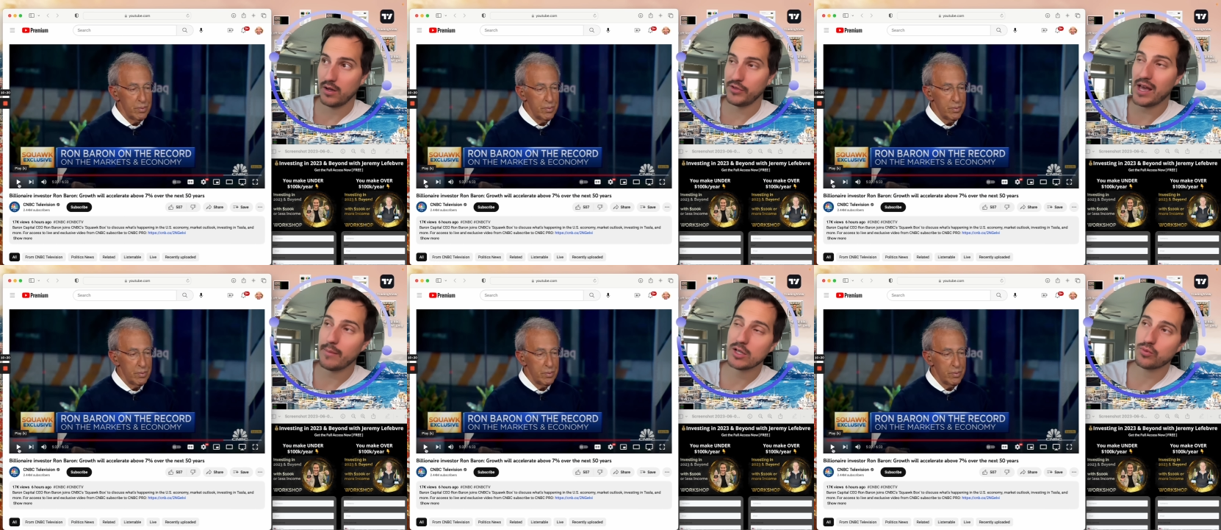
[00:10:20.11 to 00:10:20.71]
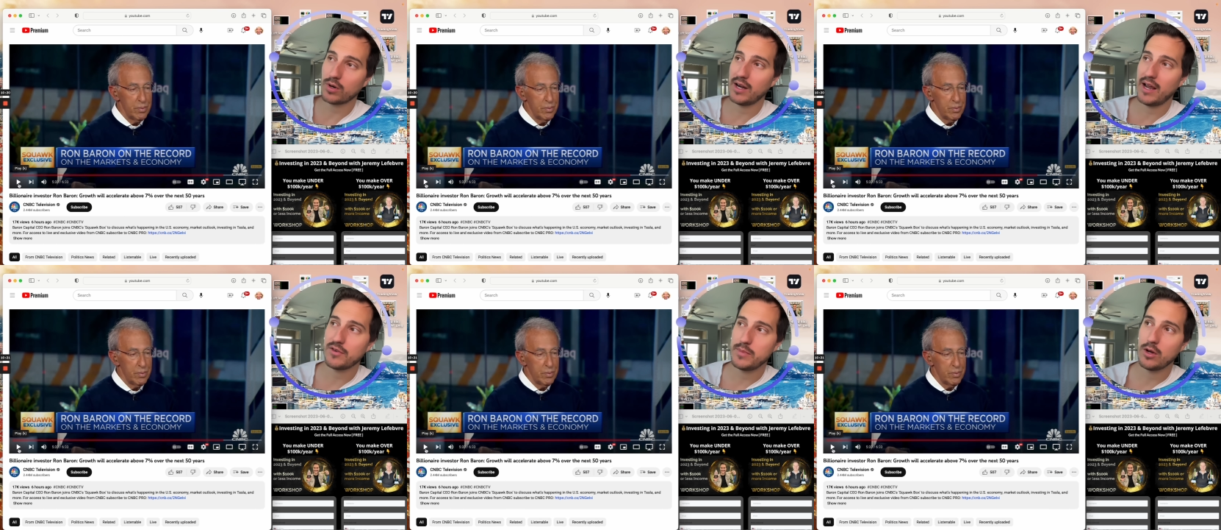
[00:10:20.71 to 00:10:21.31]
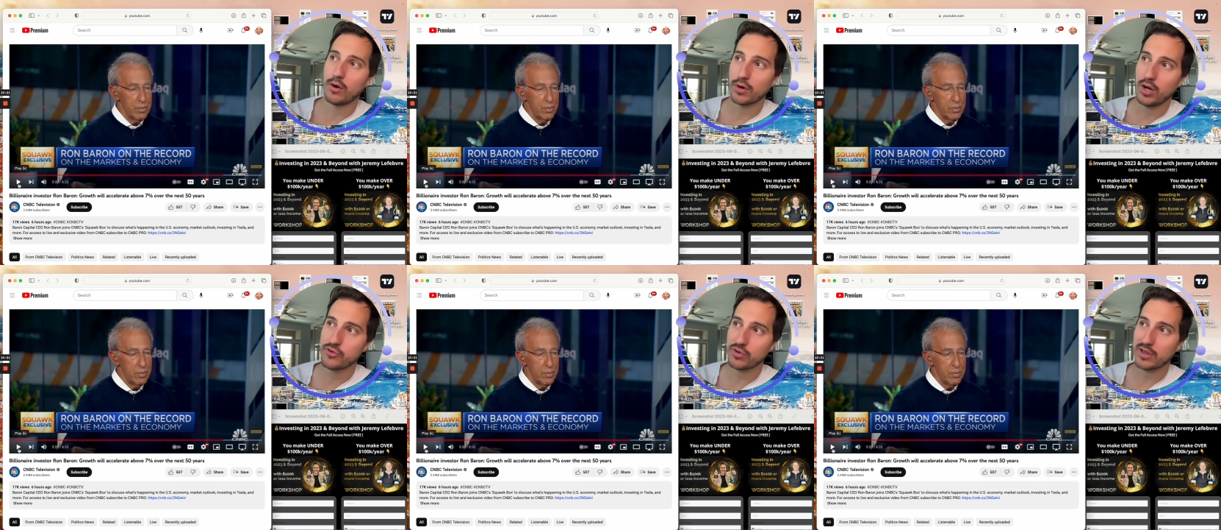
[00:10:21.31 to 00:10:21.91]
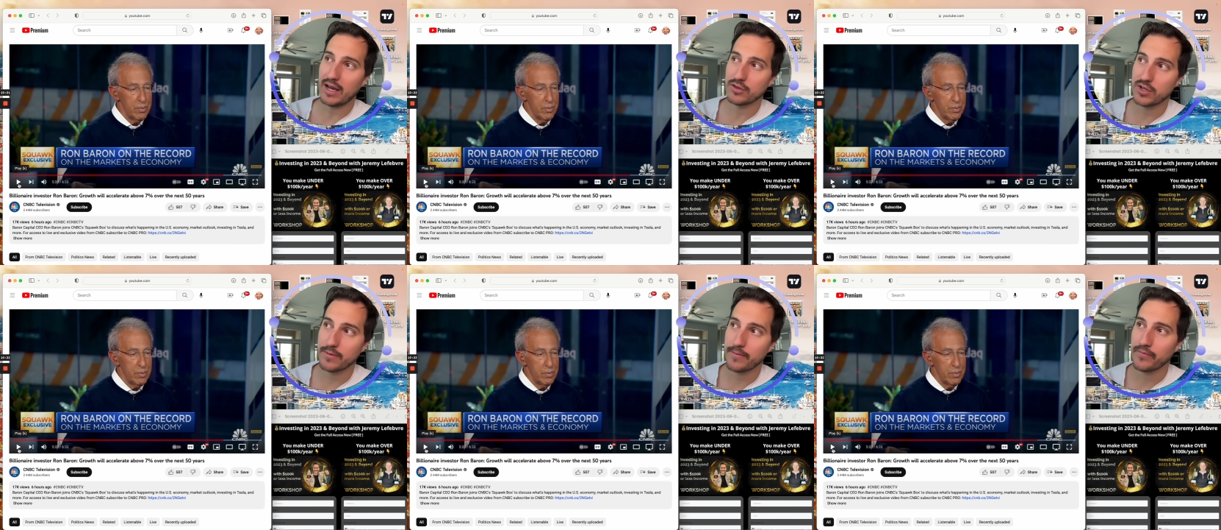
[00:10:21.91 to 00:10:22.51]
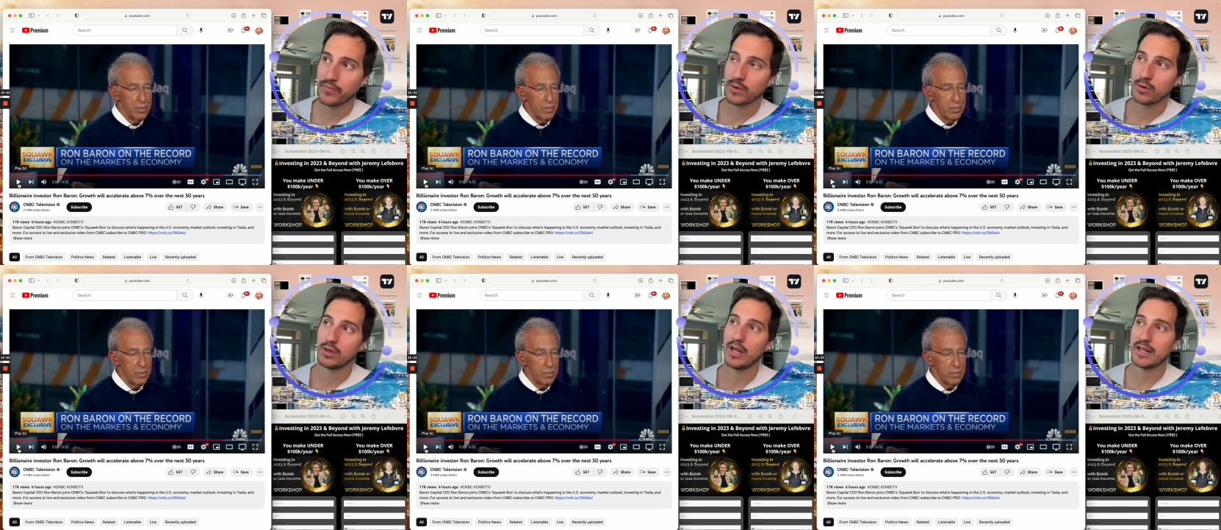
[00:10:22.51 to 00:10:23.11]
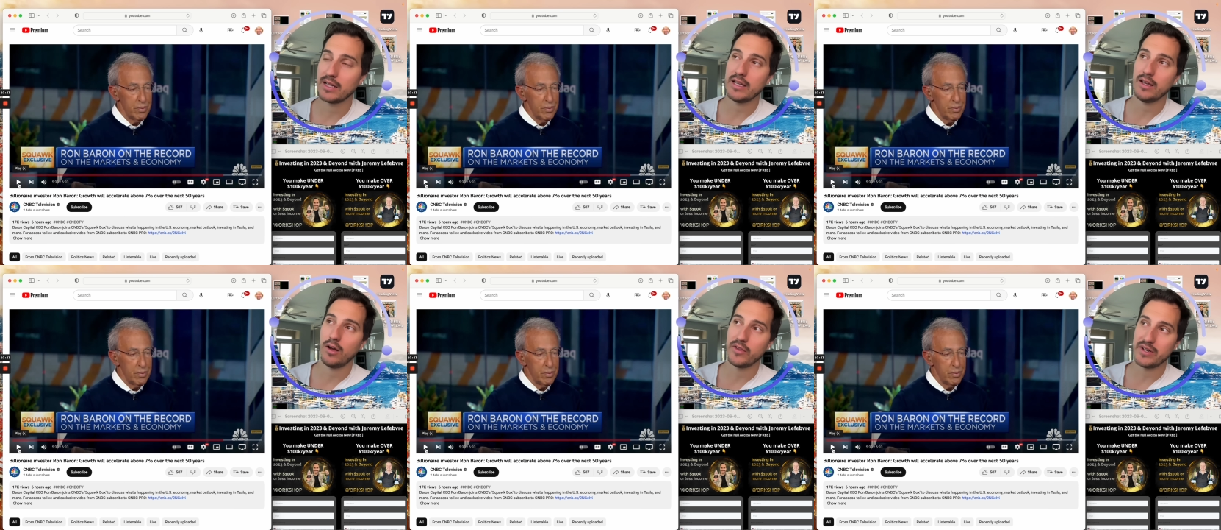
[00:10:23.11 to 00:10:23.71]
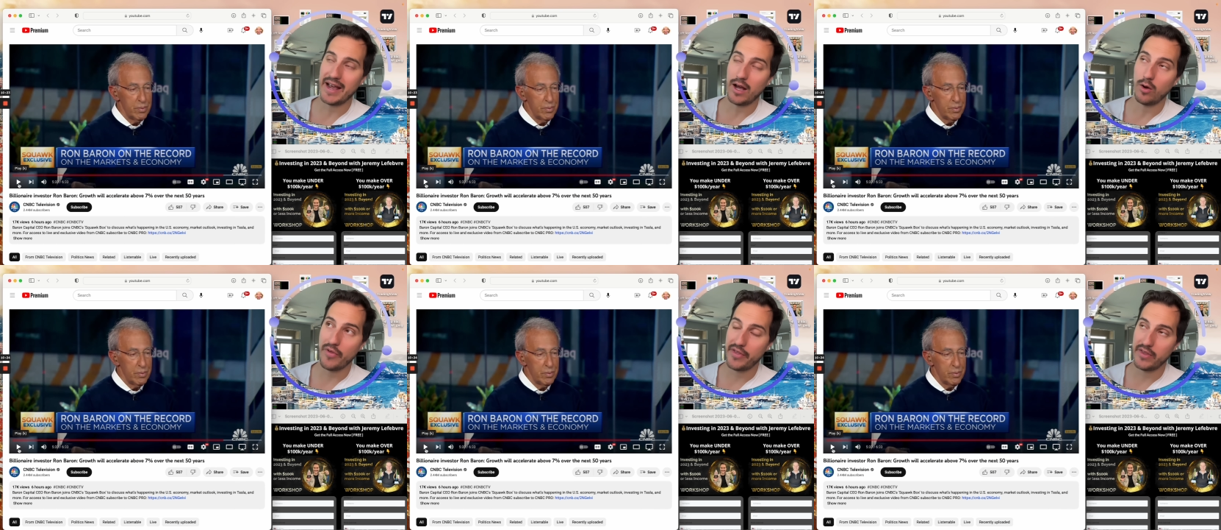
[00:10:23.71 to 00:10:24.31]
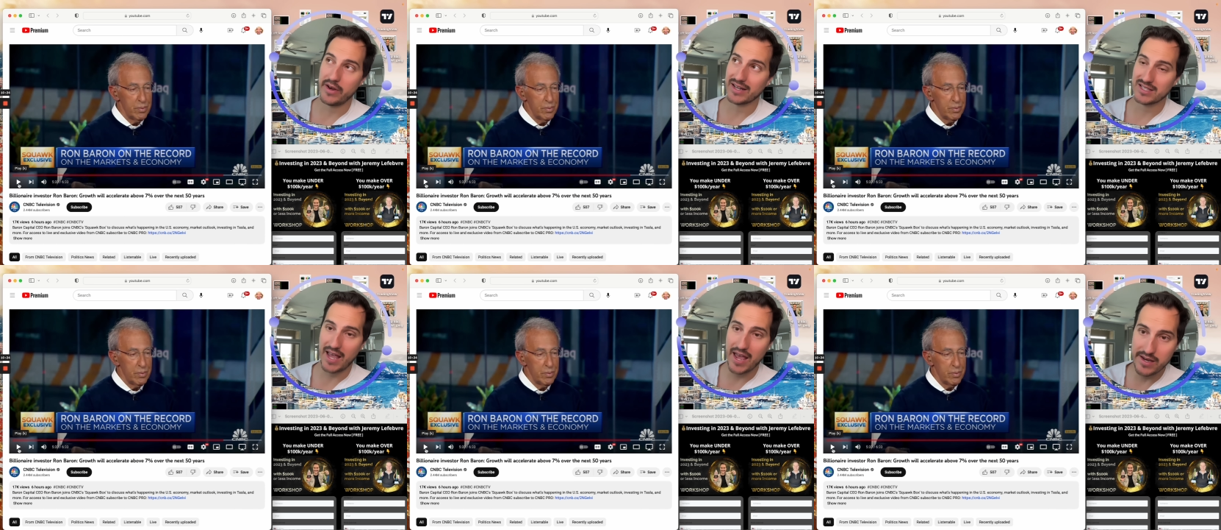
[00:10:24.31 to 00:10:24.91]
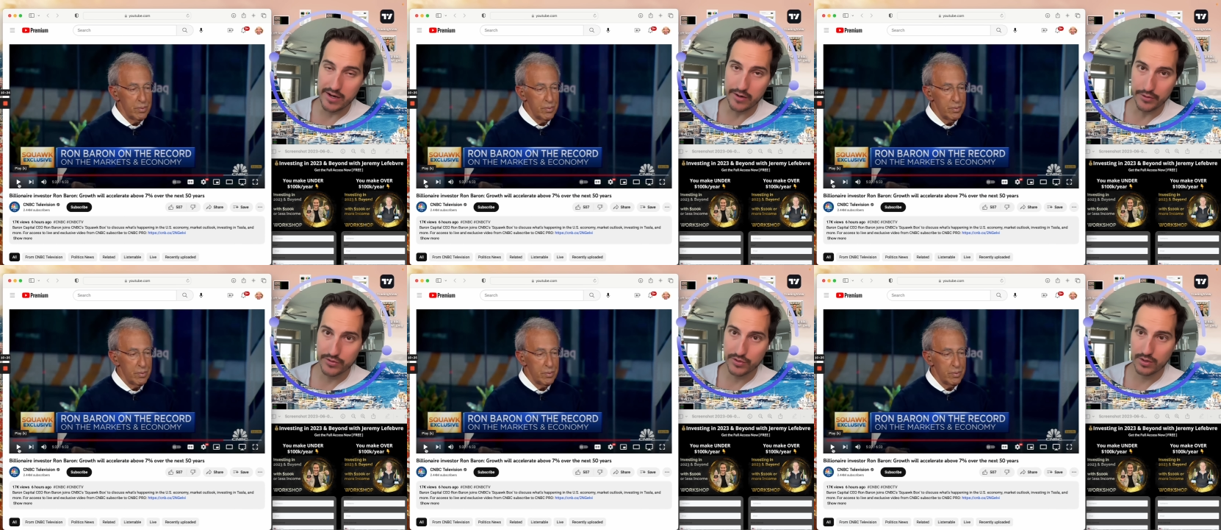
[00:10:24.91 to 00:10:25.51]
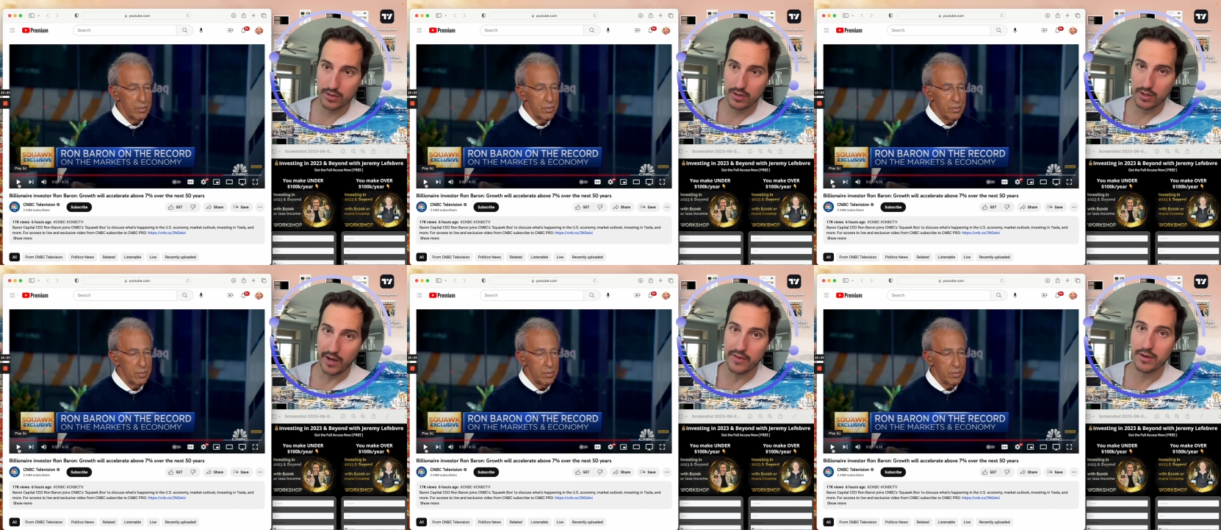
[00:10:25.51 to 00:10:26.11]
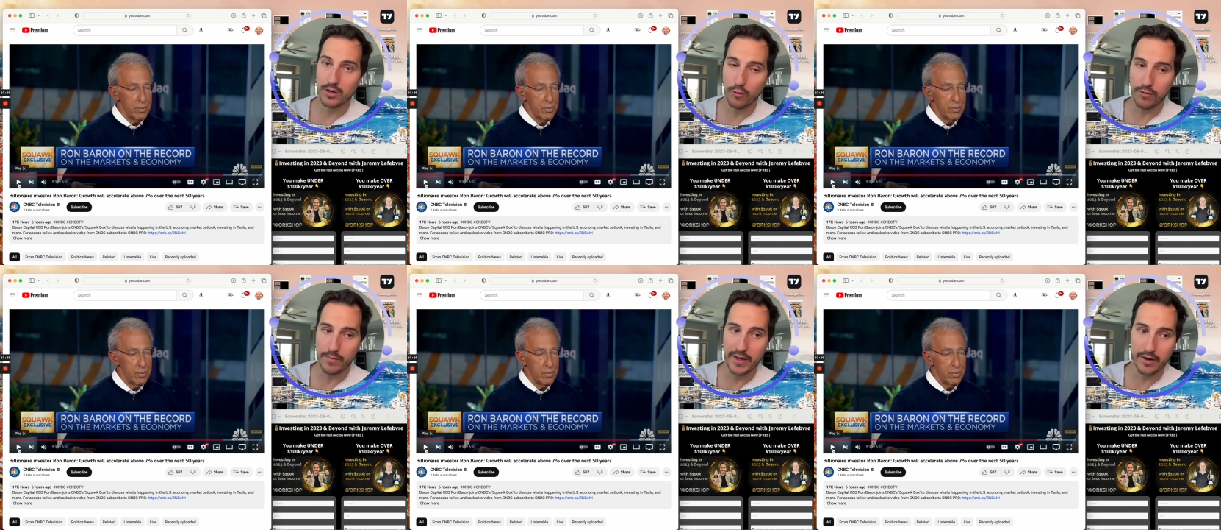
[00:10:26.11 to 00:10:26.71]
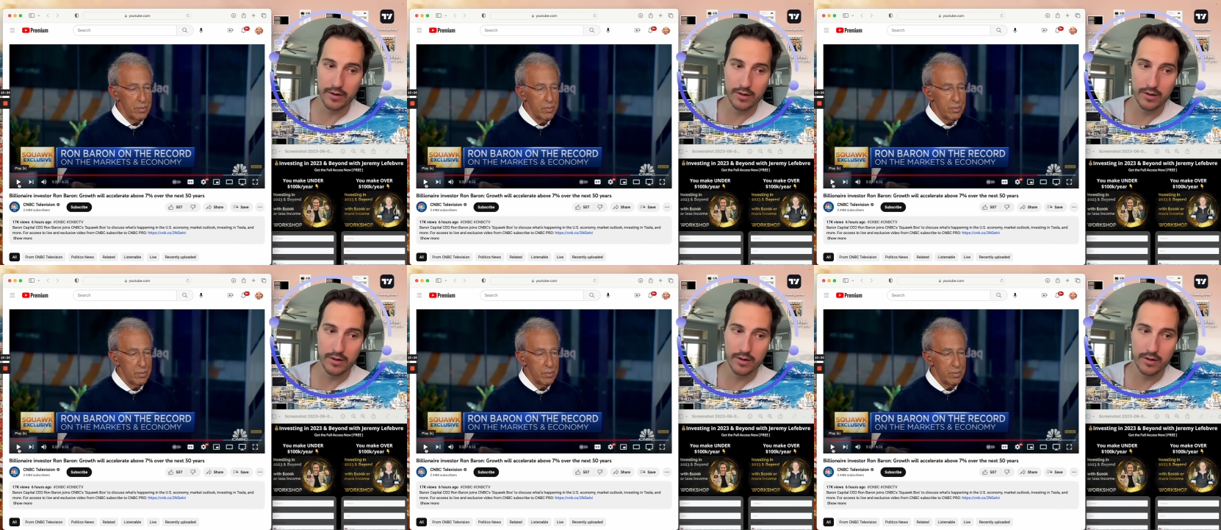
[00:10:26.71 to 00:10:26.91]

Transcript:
Speaker 1: That means we're going to have to be over 100,000 likely on the Dow within the next 10 years and then go from there.